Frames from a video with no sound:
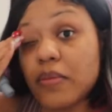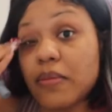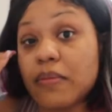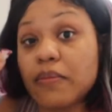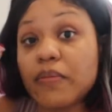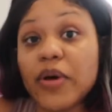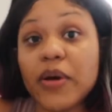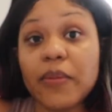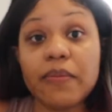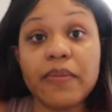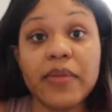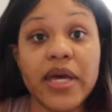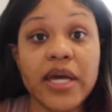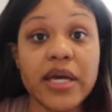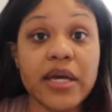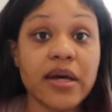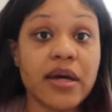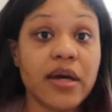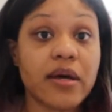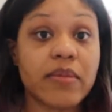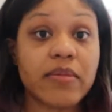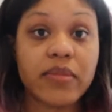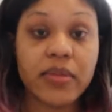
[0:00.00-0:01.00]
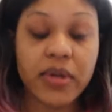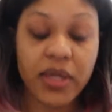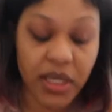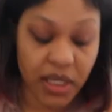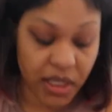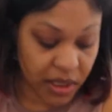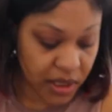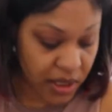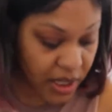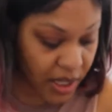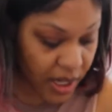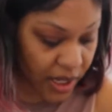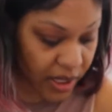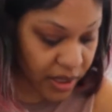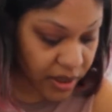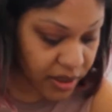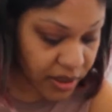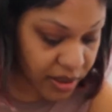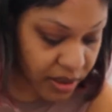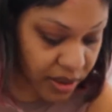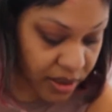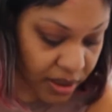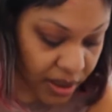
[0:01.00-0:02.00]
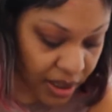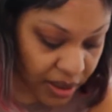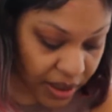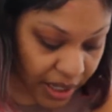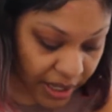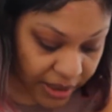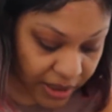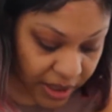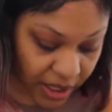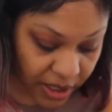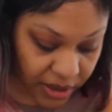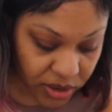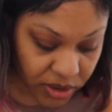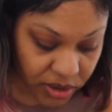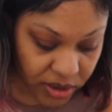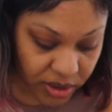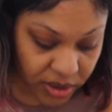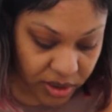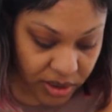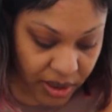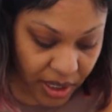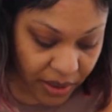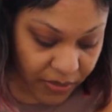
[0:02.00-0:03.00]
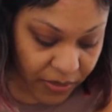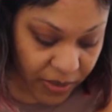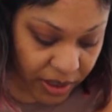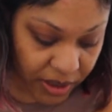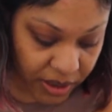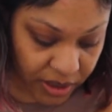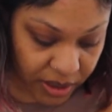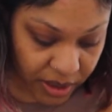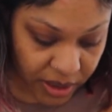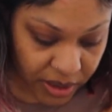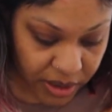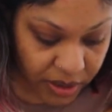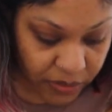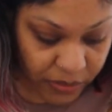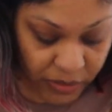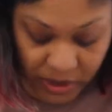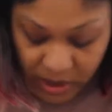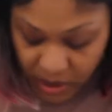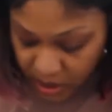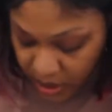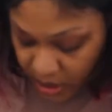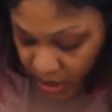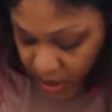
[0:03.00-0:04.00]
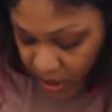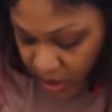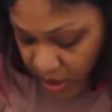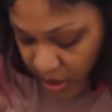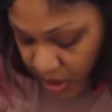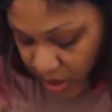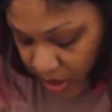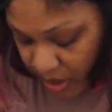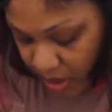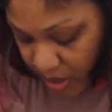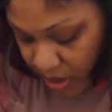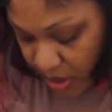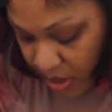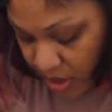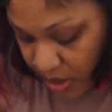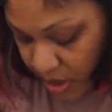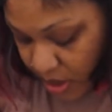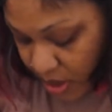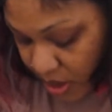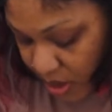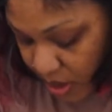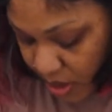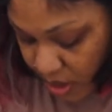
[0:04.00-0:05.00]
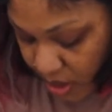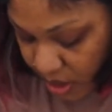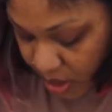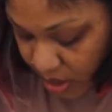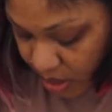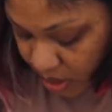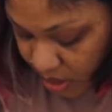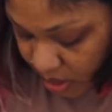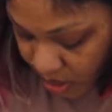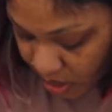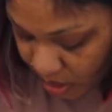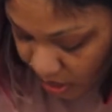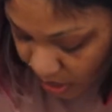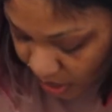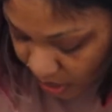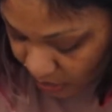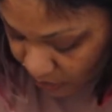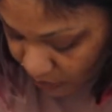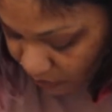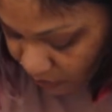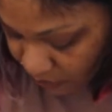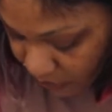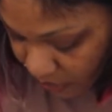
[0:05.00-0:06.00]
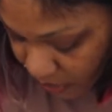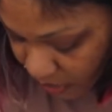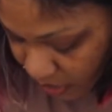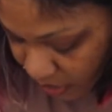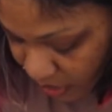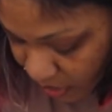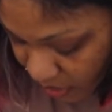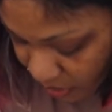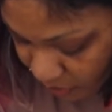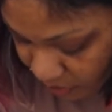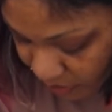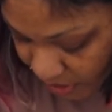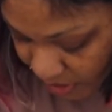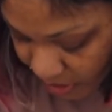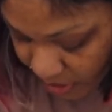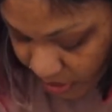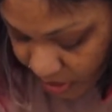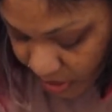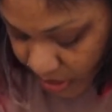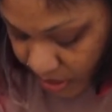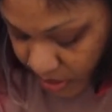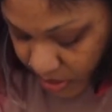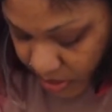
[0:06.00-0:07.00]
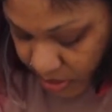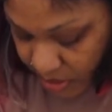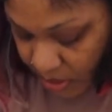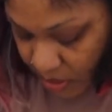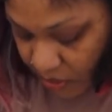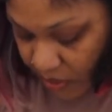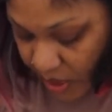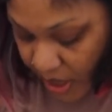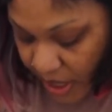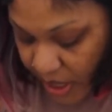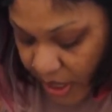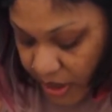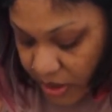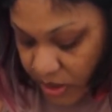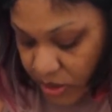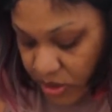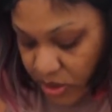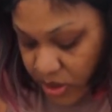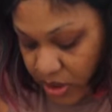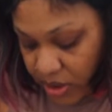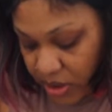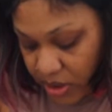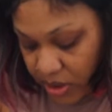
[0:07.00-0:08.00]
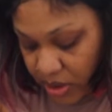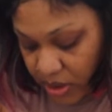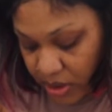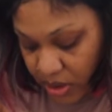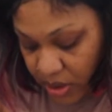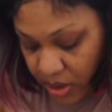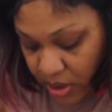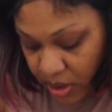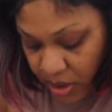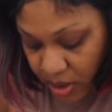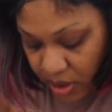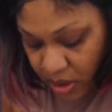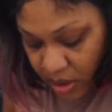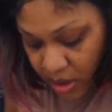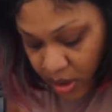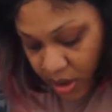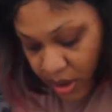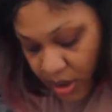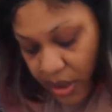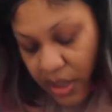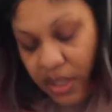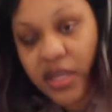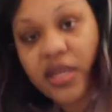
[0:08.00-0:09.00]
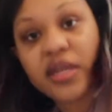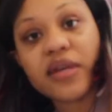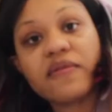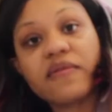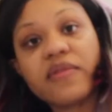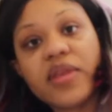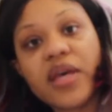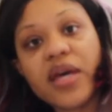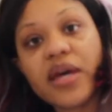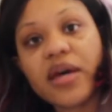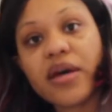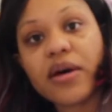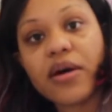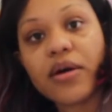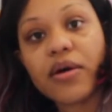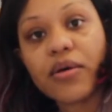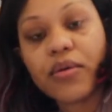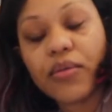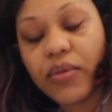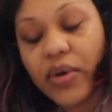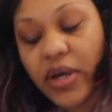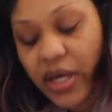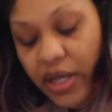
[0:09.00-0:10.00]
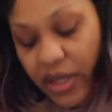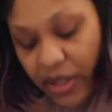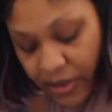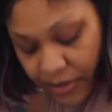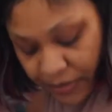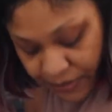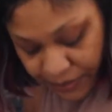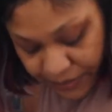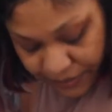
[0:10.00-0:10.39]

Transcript: but makeup yes like that just that makes sense but skincare that really don't make sense so i just give that away